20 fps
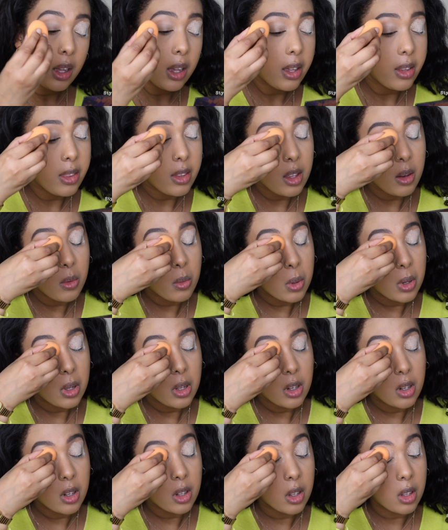And then we're
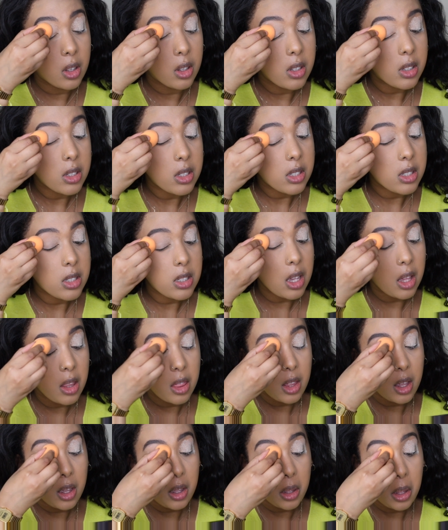going to
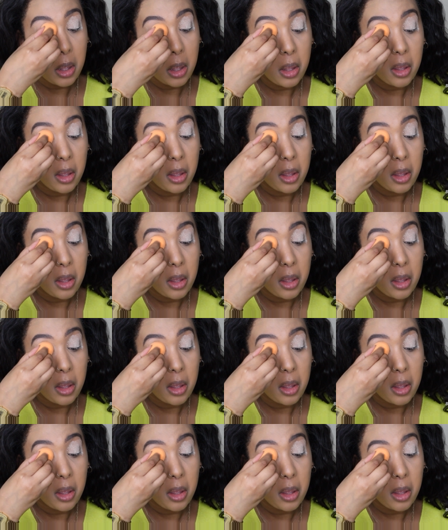set that.